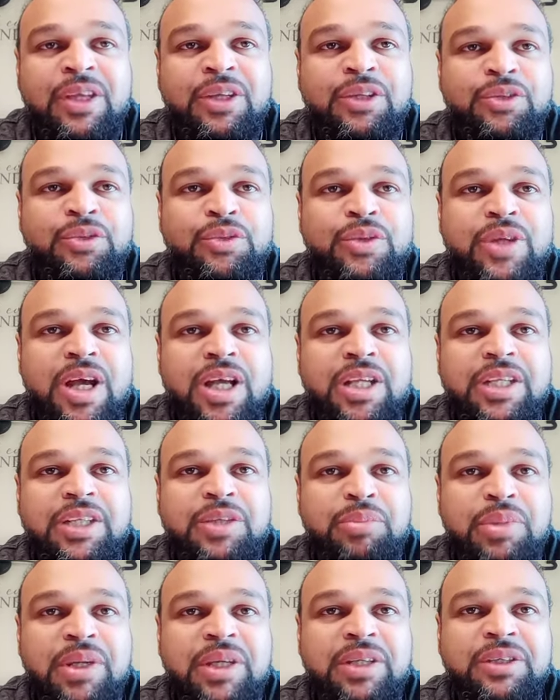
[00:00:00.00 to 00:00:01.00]
Do not
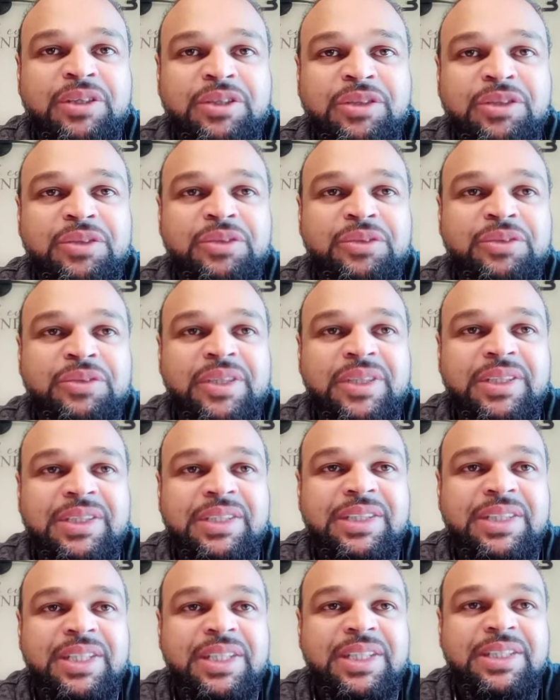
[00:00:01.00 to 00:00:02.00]
depend on your own
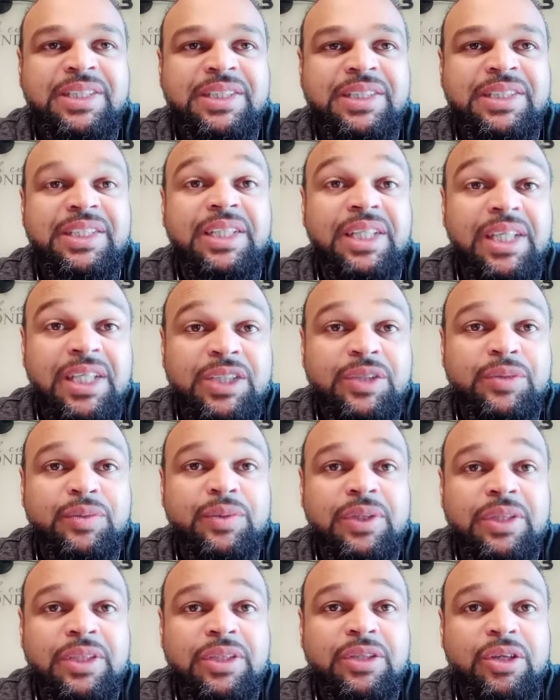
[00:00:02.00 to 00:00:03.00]
understanding. Seek his
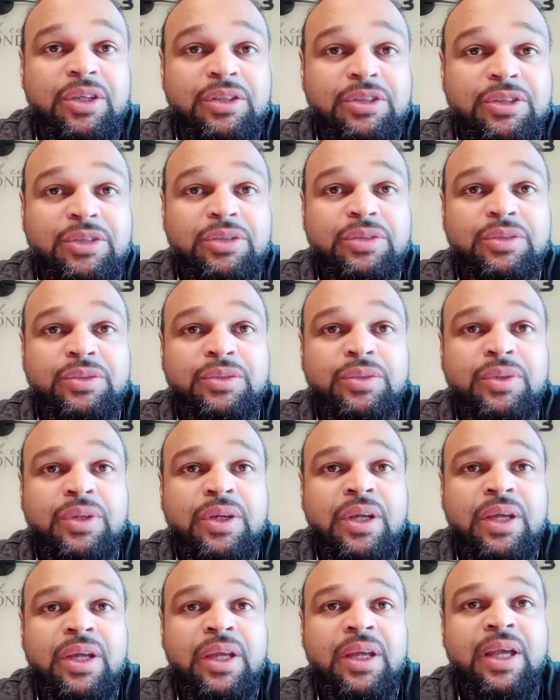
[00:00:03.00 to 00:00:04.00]
will in all you do,
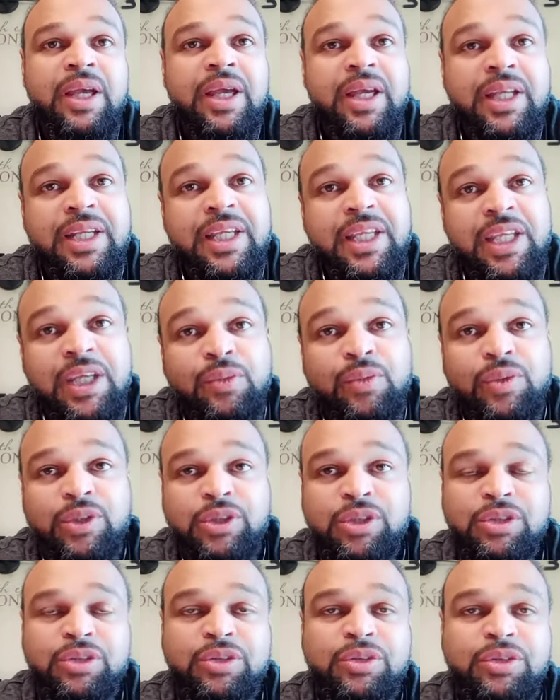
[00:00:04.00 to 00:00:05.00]
and he will
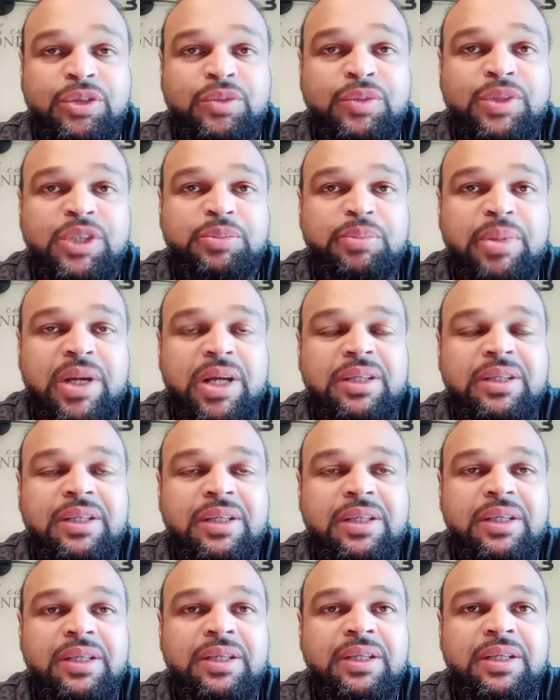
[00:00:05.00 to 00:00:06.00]
show you which path
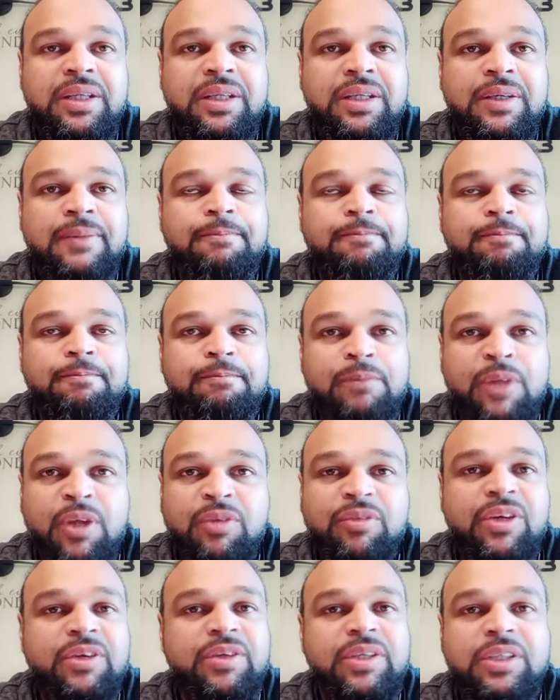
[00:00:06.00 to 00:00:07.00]
to take.
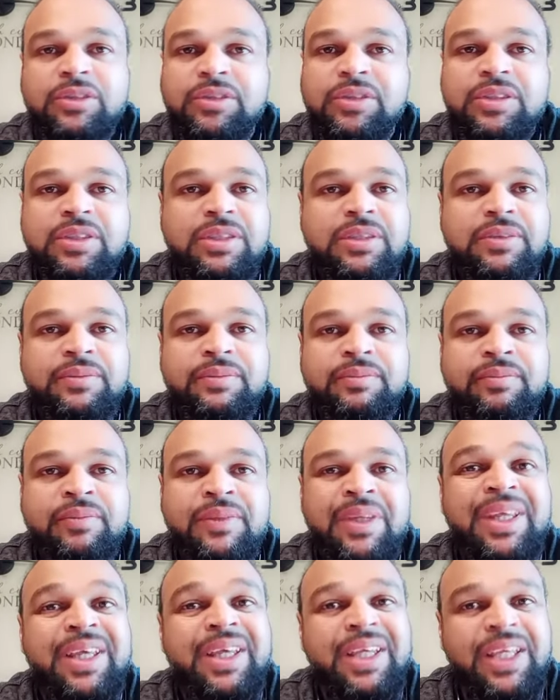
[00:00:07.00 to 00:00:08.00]
Very interesting
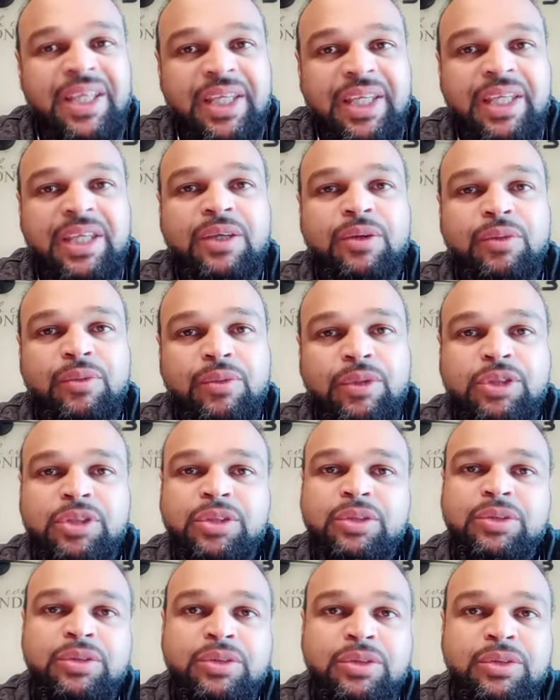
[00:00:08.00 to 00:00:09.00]
he will
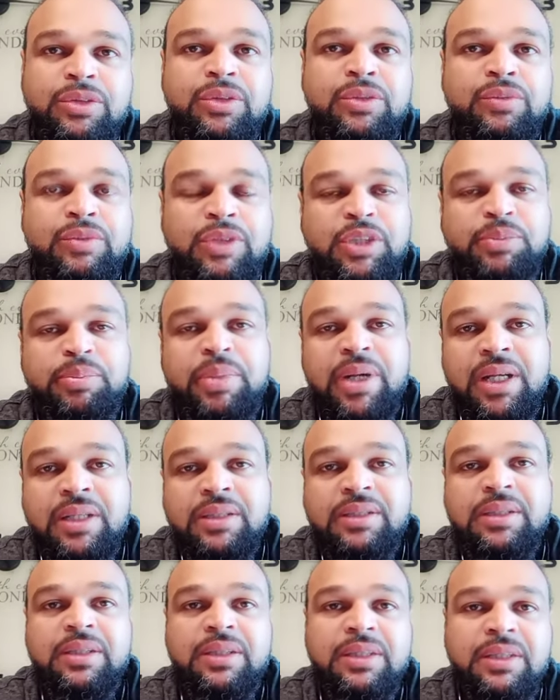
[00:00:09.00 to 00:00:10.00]
show you which path
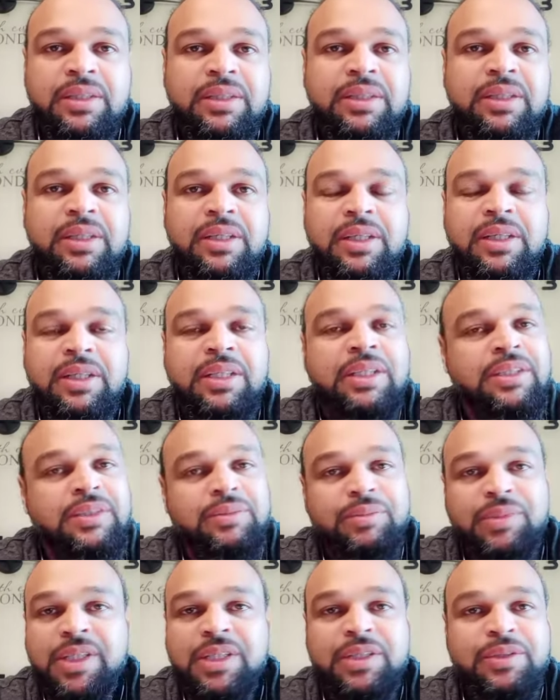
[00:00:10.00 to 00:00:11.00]
to take.
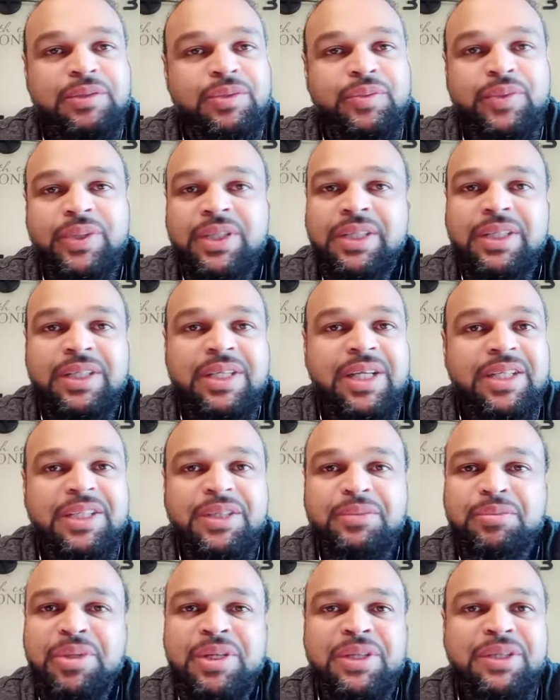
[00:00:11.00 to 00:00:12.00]
Sometimes we cannot
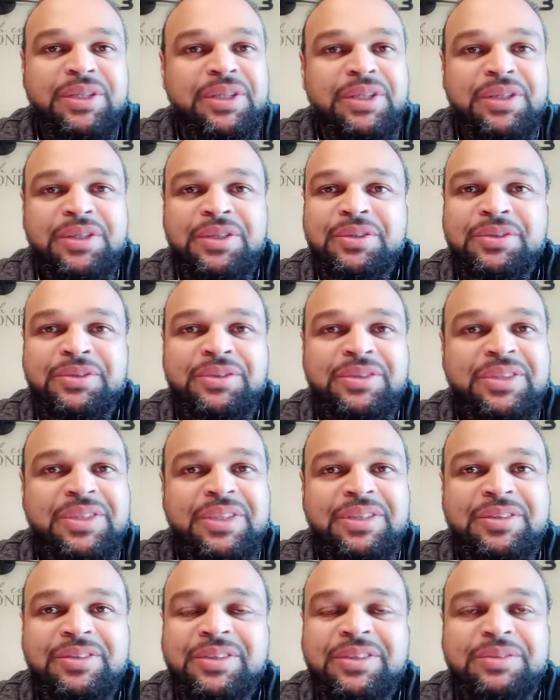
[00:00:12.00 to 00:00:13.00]
depend on our own
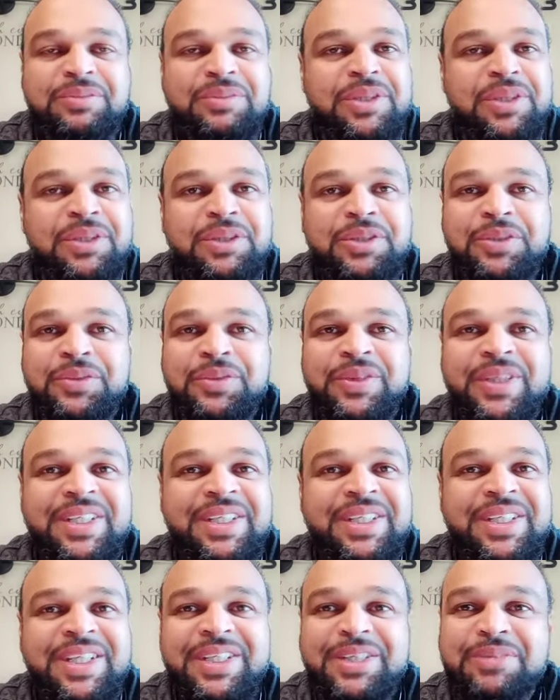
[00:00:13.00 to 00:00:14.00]
selves. Sometimes we
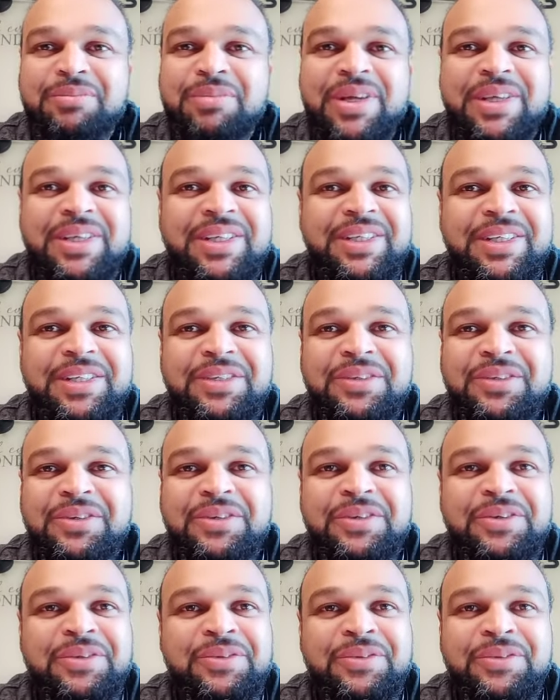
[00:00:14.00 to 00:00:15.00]
cannot depend on
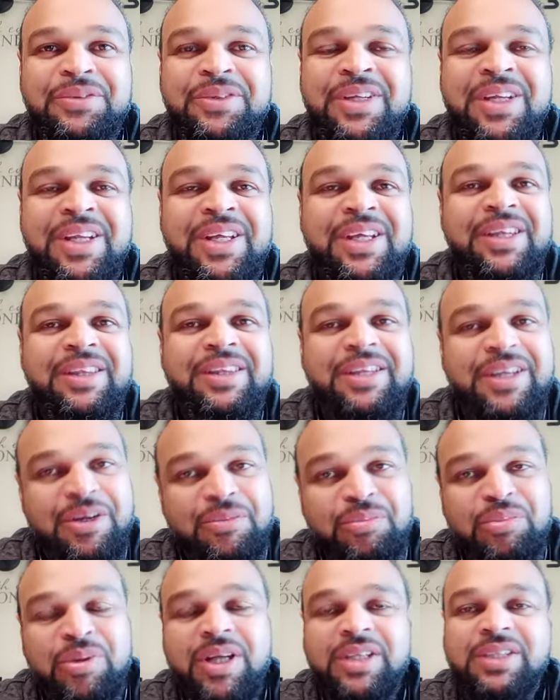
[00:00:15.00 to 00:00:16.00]
our own
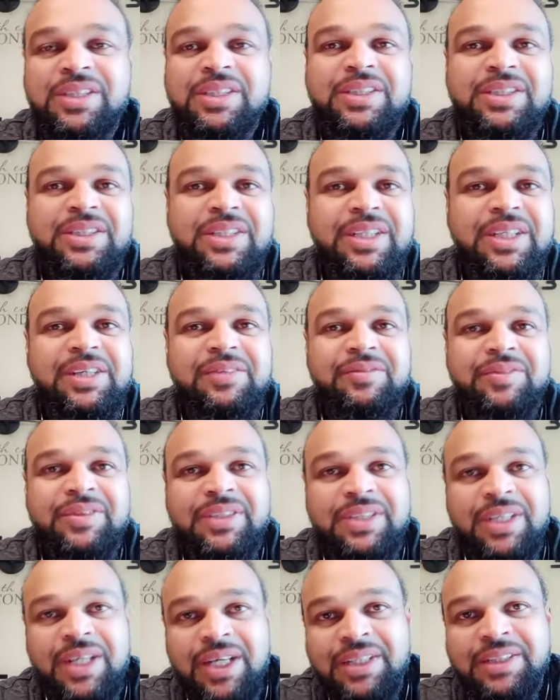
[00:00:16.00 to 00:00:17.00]
thought process to give us
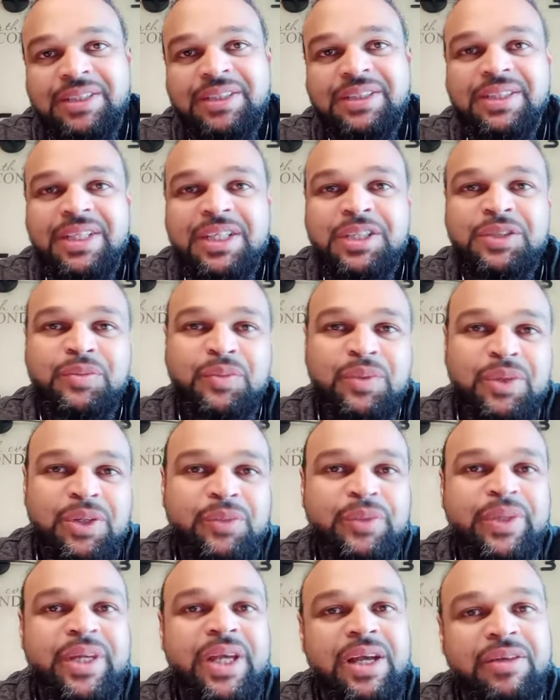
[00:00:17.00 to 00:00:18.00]
guidance. That's why
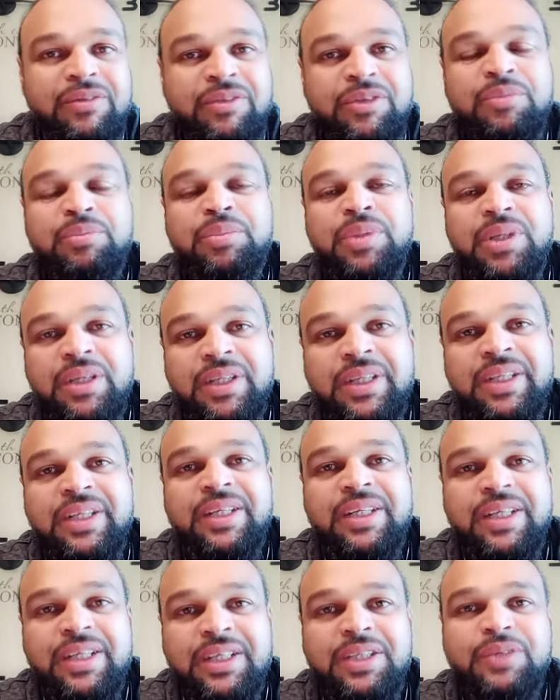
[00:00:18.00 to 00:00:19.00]
we have to be
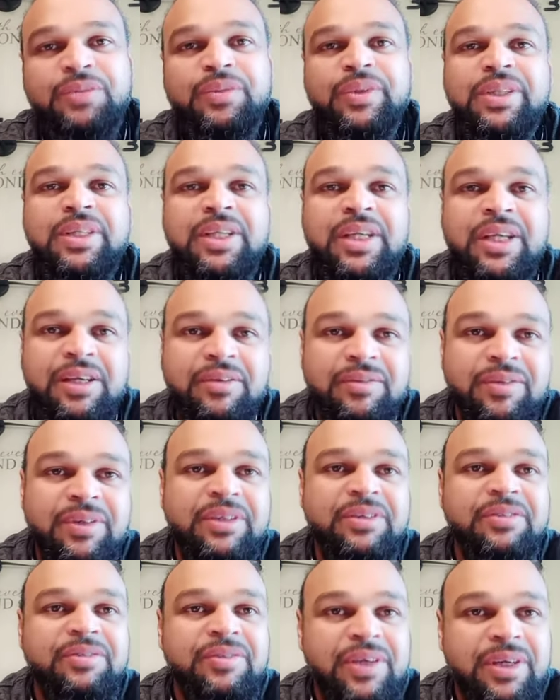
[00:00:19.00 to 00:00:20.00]
connected with the
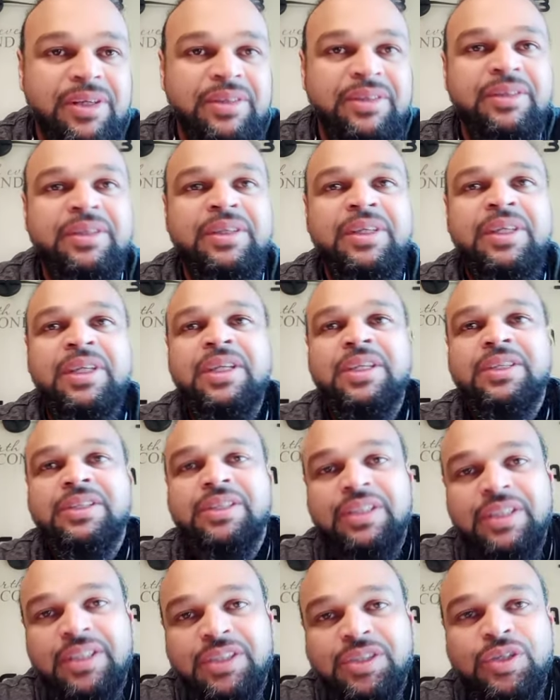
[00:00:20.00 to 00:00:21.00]
Heavenly Father. So
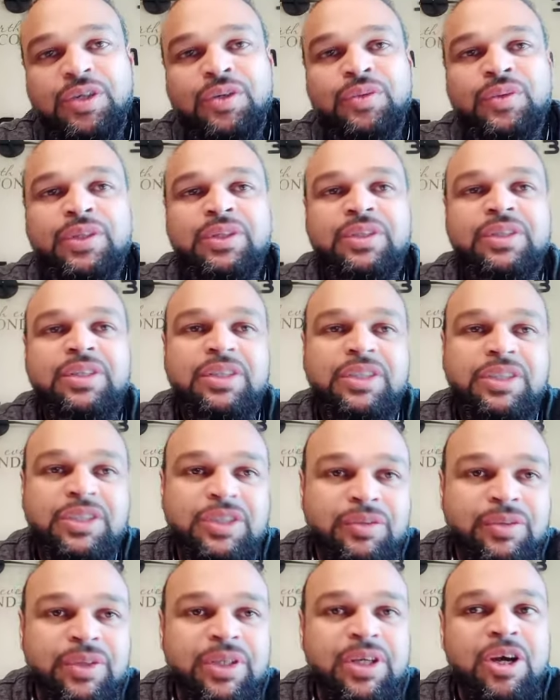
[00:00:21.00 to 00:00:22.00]
let's go into these
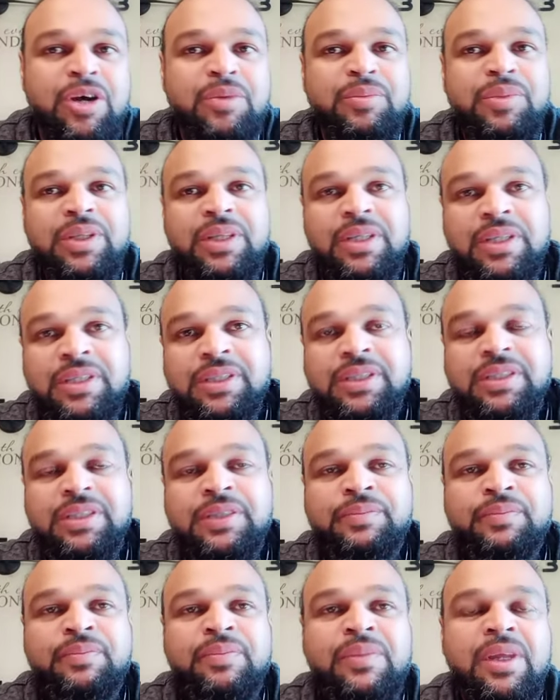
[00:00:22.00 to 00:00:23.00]
three harbor lights.
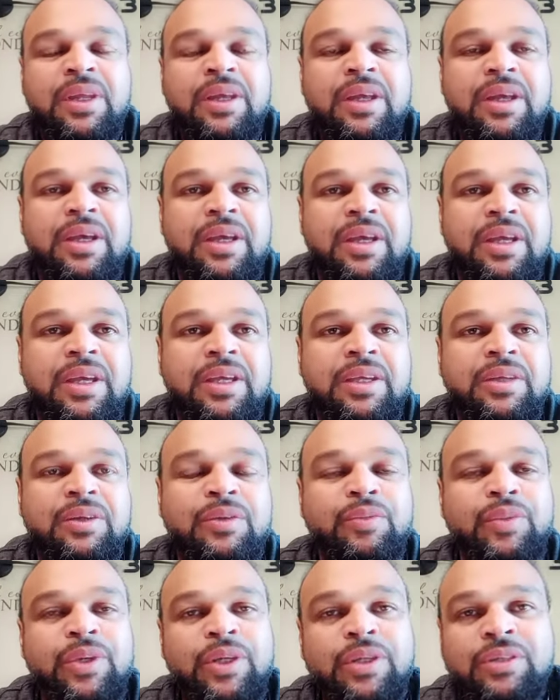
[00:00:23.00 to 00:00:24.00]

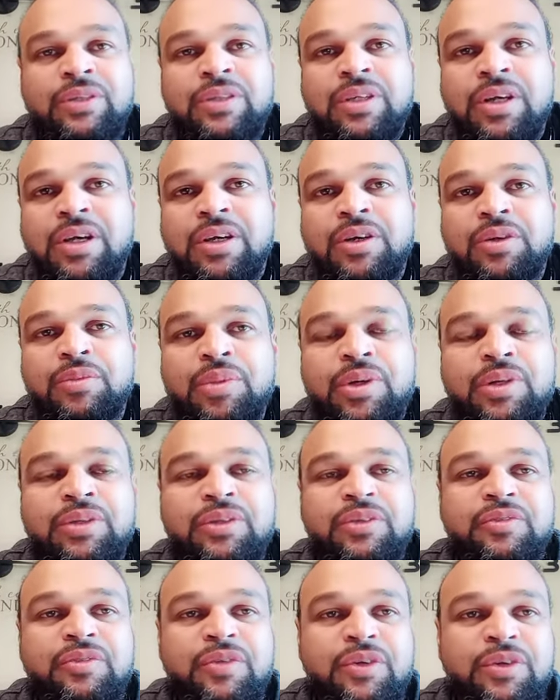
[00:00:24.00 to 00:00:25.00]
And we're going to talk about
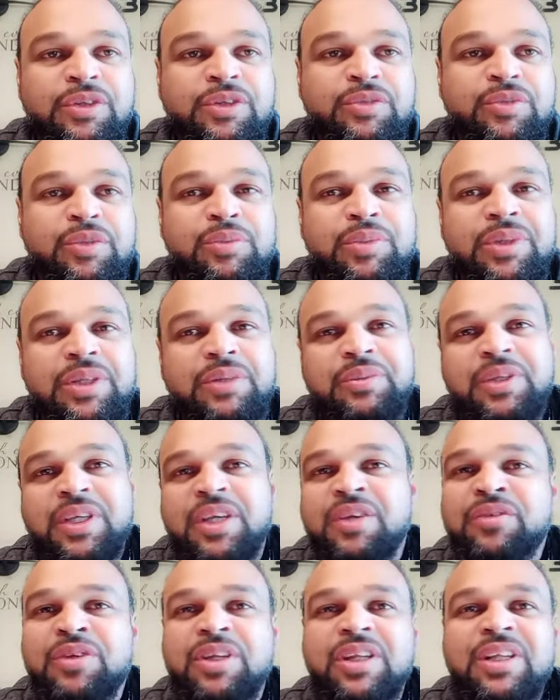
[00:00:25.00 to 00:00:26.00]
the first one. But let me
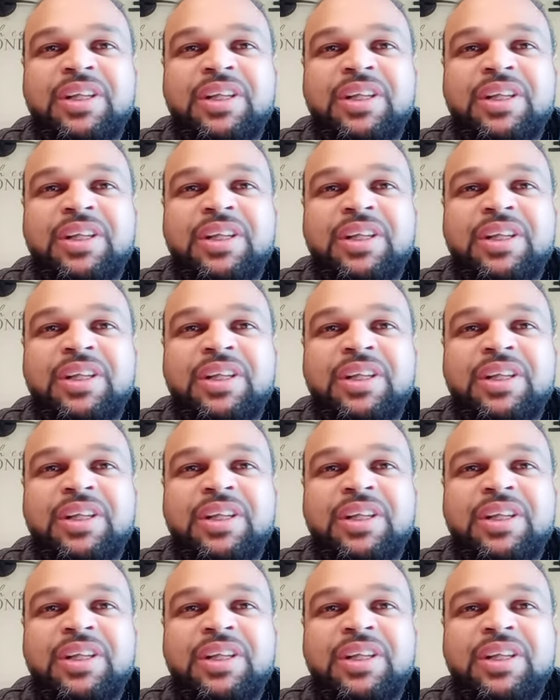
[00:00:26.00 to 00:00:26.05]
give you a